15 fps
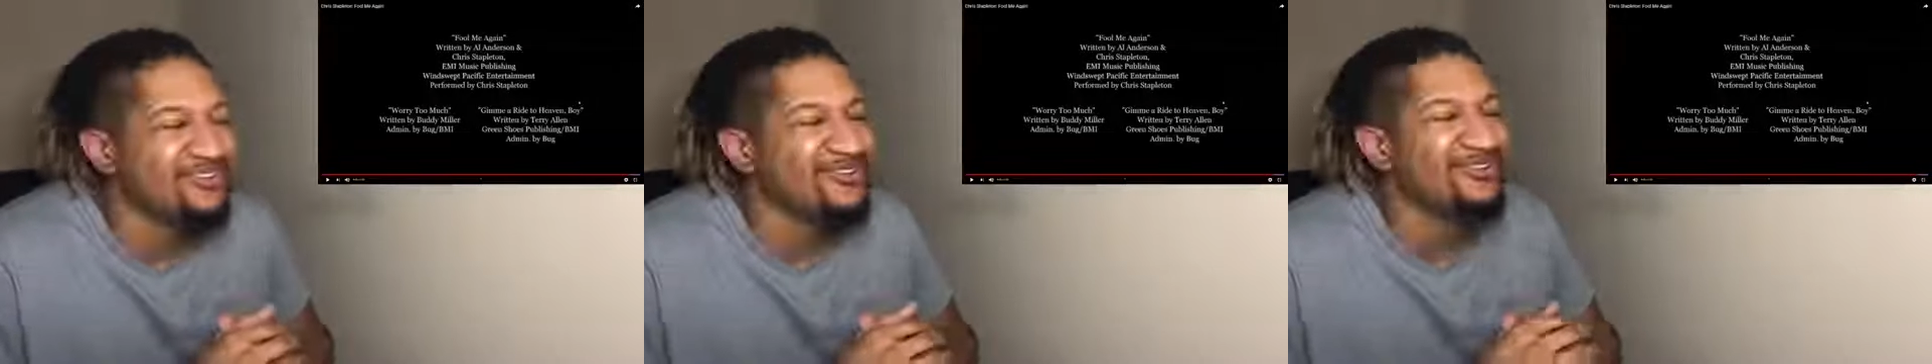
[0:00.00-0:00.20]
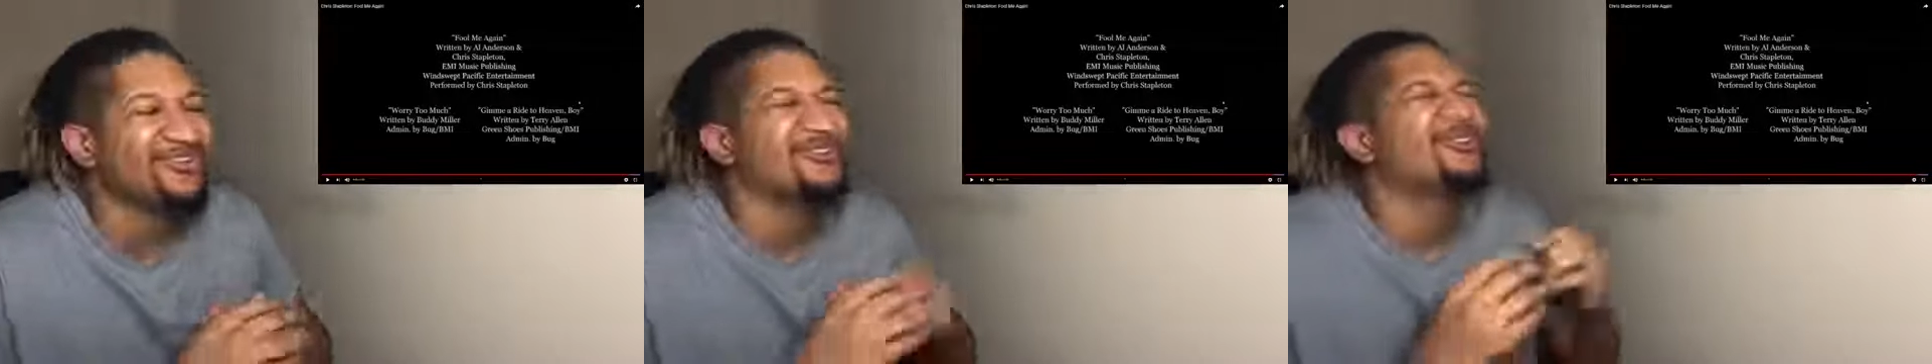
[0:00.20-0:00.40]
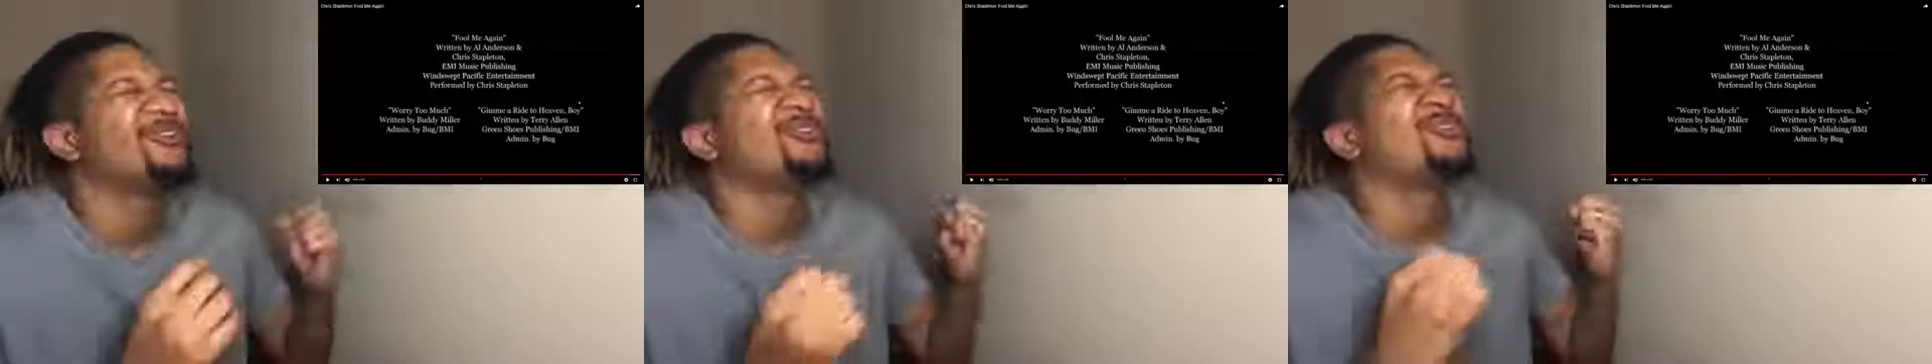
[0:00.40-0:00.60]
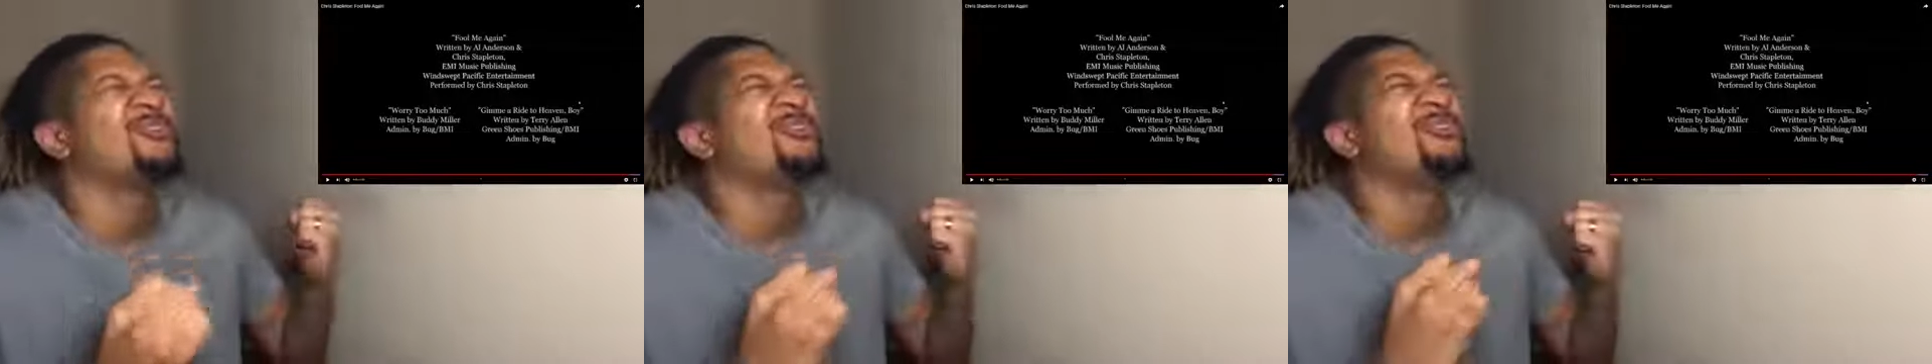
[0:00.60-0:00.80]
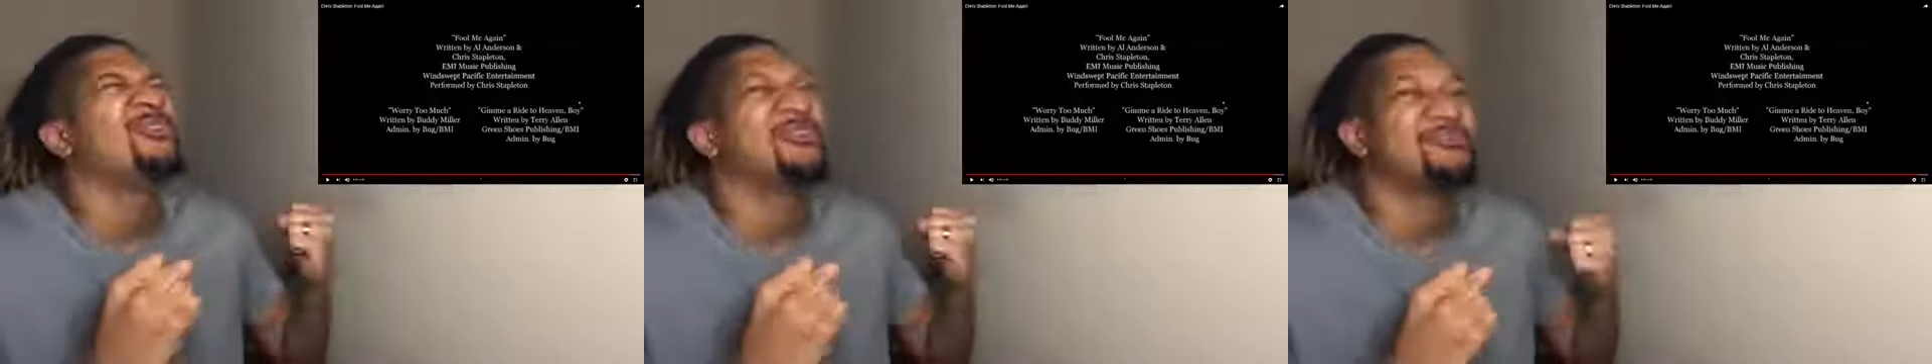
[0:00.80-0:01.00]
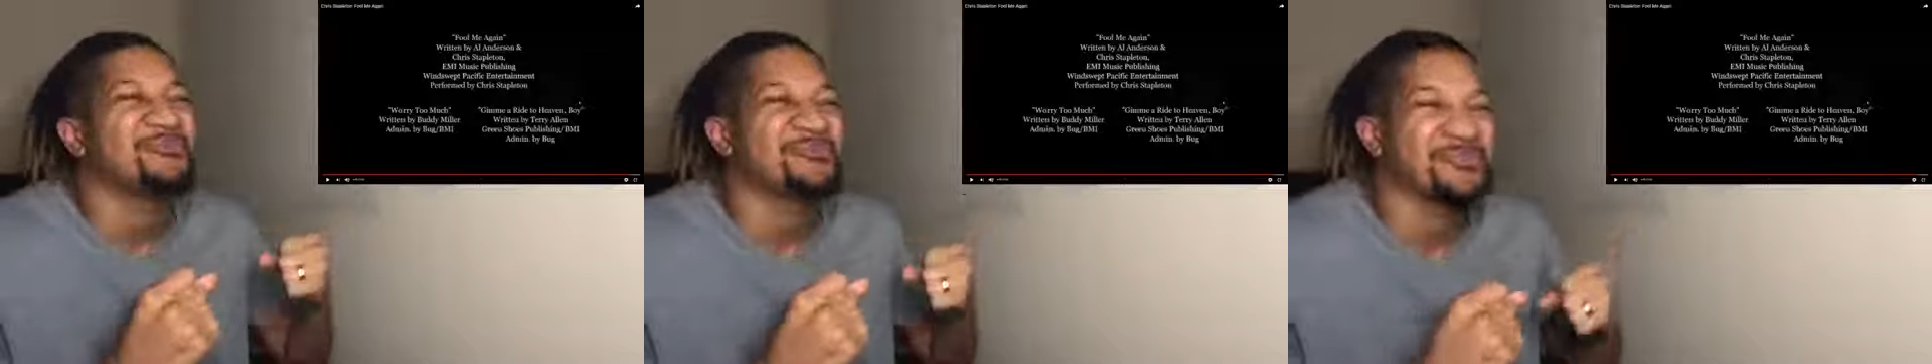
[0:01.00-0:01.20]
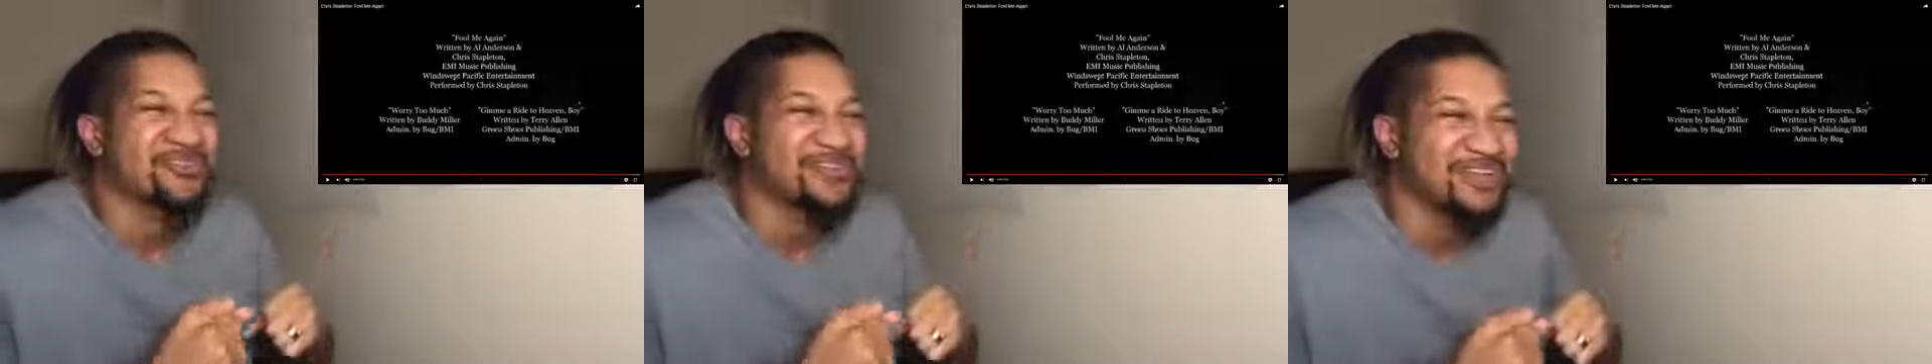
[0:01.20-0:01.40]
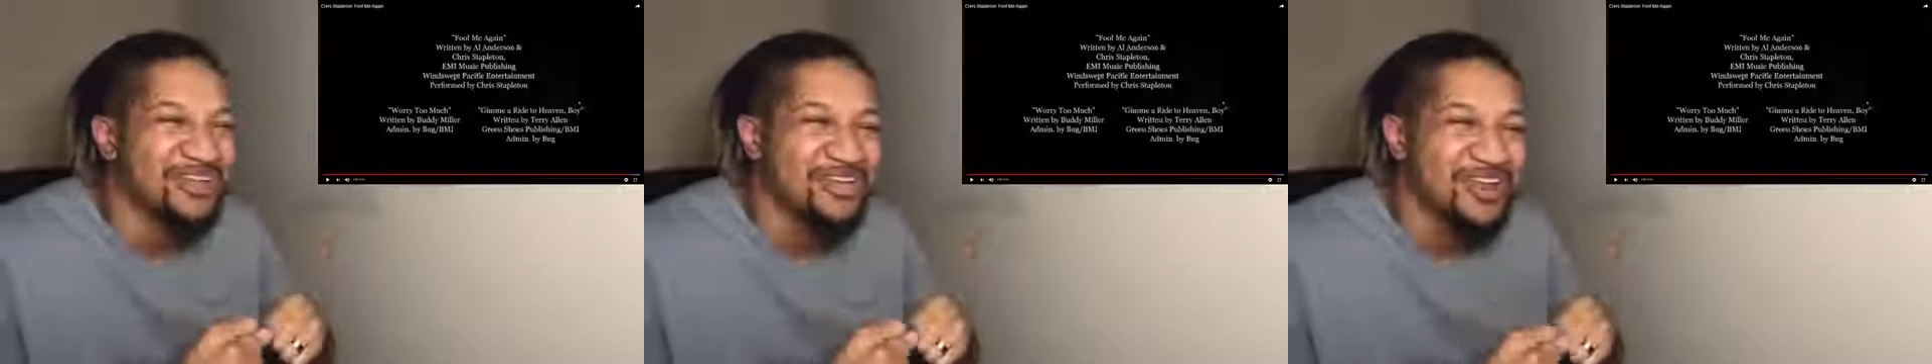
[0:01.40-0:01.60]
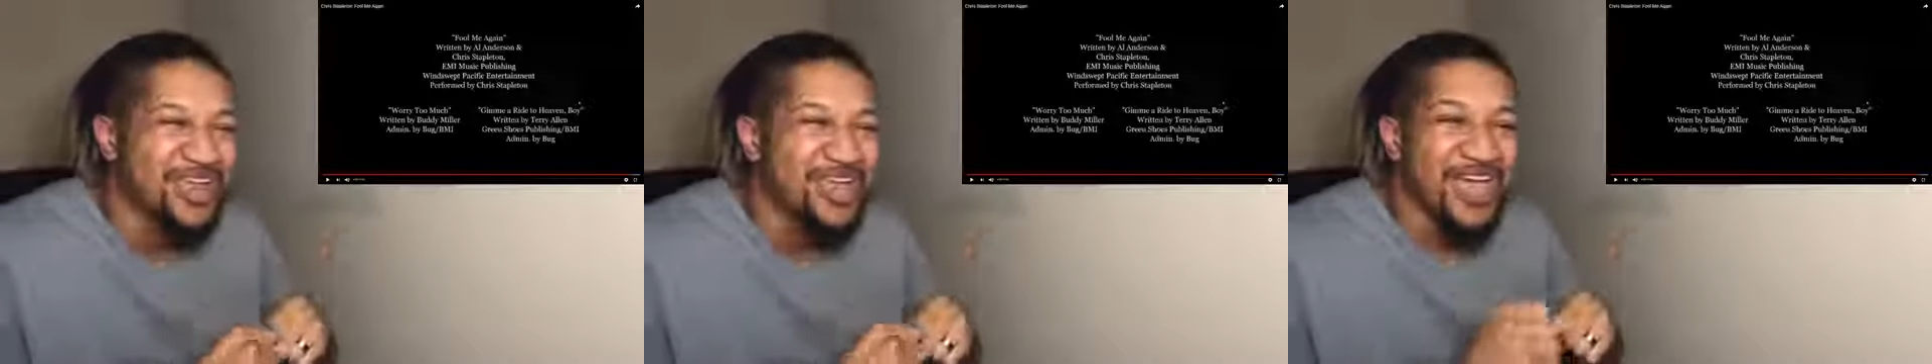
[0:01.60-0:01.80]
Ooh, that was so good.